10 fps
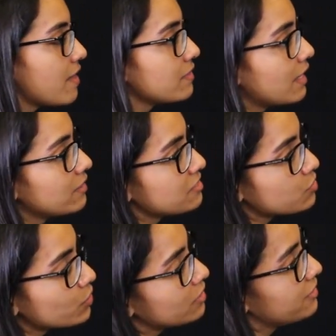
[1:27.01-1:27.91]
And then
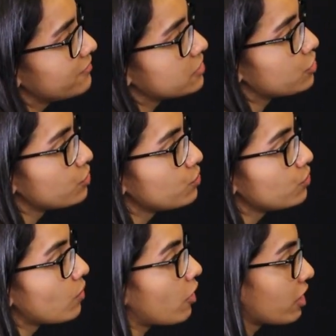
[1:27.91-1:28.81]
this would lead
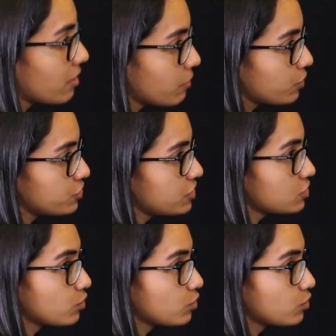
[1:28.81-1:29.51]
to her emotions,